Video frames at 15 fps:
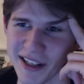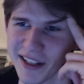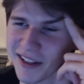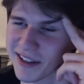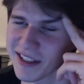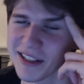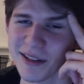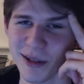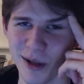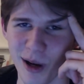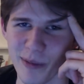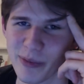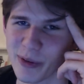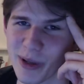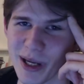an illegal
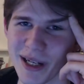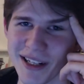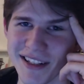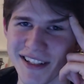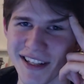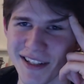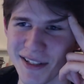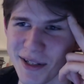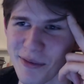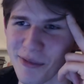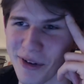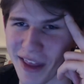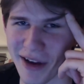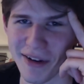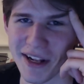operating system
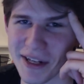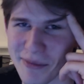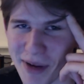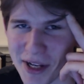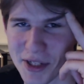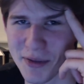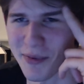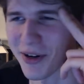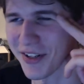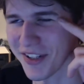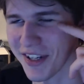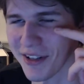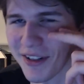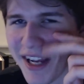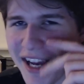without any benchmarks
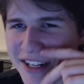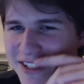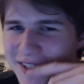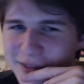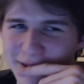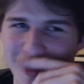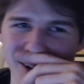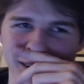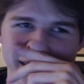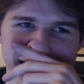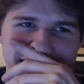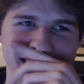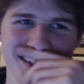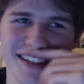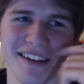I could actually run on
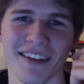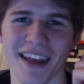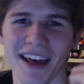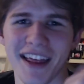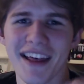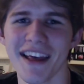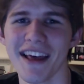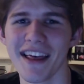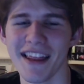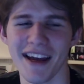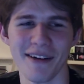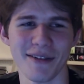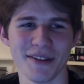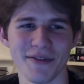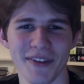it. So that
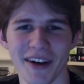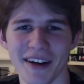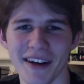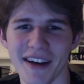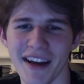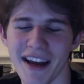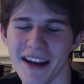was fun.